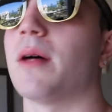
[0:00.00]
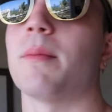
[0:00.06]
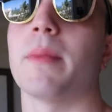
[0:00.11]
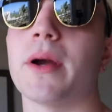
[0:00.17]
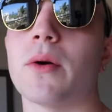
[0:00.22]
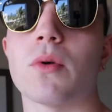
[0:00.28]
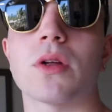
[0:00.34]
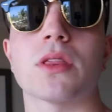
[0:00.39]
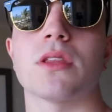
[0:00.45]
And I'm
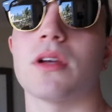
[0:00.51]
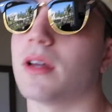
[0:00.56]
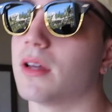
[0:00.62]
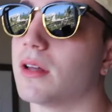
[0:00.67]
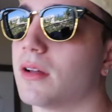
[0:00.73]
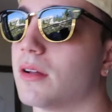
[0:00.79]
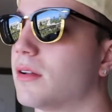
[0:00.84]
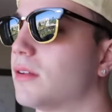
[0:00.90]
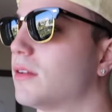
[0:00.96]
like,
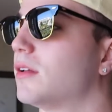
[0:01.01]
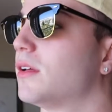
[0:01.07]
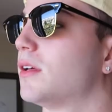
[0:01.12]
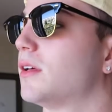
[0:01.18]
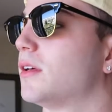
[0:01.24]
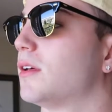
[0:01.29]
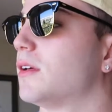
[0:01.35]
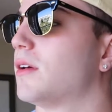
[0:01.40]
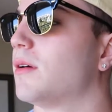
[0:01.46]
what?
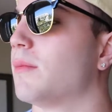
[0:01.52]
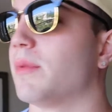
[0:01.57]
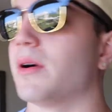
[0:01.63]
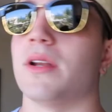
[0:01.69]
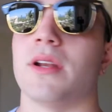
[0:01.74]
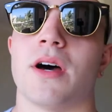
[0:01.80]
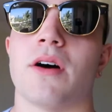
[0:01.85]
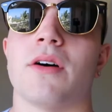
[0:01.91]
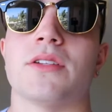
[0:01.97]

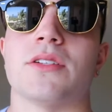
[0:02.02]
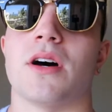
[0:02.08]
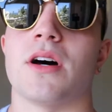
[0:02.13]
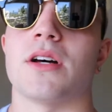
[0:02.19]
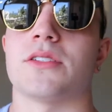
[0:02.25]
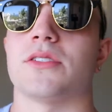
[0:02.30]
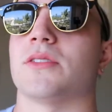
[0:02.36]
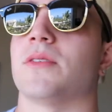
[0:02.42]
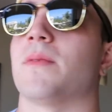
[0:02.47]
But no, it's
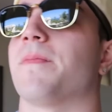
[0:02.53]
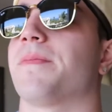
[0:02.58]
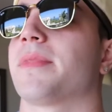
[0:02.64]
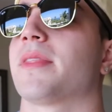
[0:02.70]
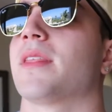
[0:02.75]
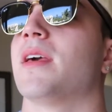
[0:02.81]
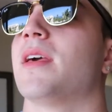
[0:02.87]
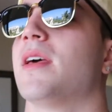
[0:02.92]
awesome.